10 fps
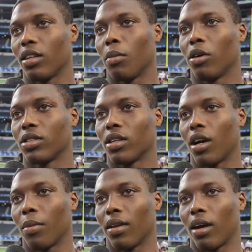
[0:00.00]
the motion
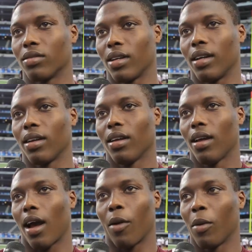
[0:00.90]
coming, and I was like,
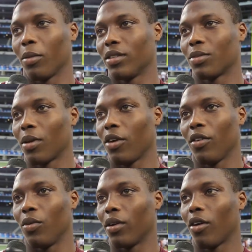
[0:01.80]
I remember this play.
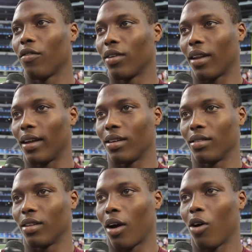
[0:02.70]
We went over
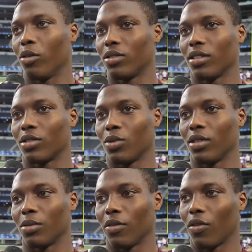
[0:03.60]
like the whole 6
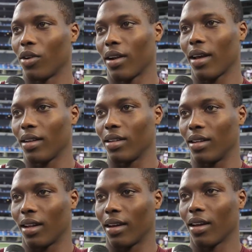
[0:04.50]
weeks before that, and
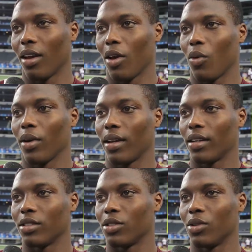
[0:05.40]
then like we're
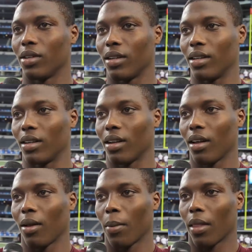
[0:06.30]
getting to it, and
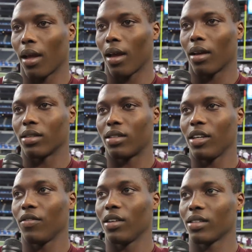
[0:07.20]

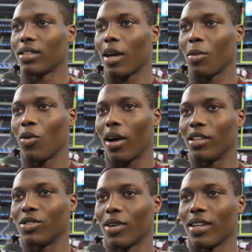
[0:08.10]
Steve looks at me while
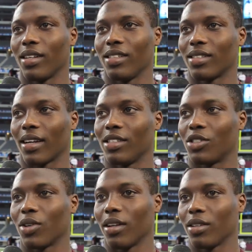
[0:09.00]
he's running. He's like, he's
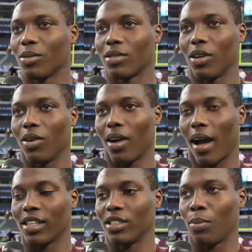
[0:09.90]
trailing him, so
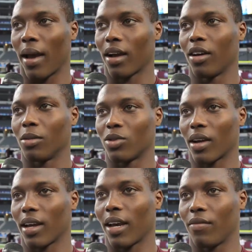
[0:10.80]
I just back up so I
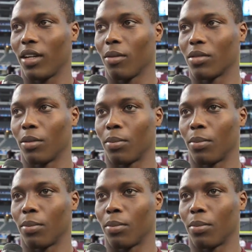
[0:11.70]
can have depth to